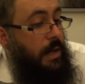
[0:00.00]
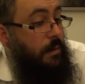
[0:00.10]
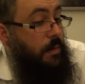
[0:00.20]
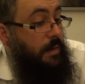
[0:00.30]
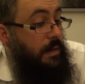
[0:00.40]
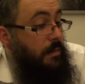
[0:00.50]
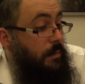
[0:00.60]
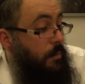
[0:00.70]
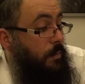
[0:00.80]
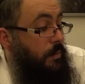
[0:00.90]
I don't think
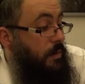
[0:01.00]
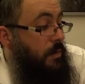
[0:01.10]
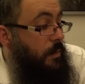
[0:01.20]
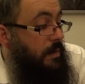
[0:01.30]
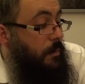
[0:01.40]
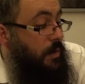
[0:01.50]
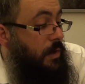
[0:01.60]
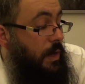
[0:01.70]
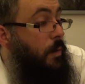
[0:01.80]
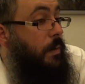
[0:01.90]
there's no reason we
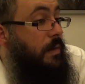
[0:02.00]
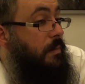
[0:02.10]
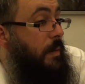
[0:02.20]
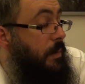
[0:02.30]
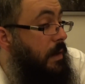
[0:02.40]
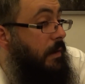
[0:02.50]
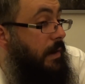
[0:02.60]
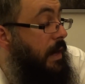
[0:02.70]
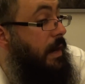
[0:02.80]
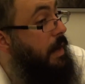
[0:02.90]
should know where these people are
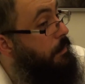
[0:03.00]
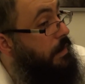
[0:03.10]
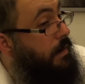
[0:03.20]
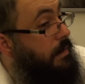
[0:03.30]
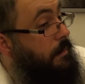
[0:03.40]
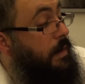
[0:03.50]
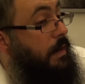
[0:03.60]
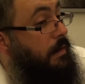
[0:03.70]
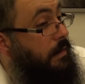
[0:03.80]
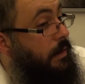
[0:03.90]
and not apprehend them,
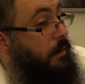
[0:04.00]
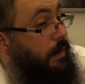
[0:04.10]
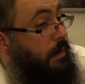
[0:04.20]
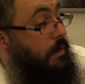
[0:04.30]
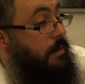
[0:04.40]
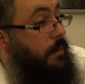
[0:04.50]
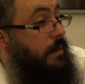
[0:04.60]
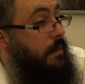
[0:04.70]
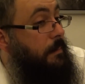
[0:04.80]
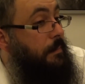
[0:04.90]
not
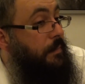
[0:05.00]
incarcerate them.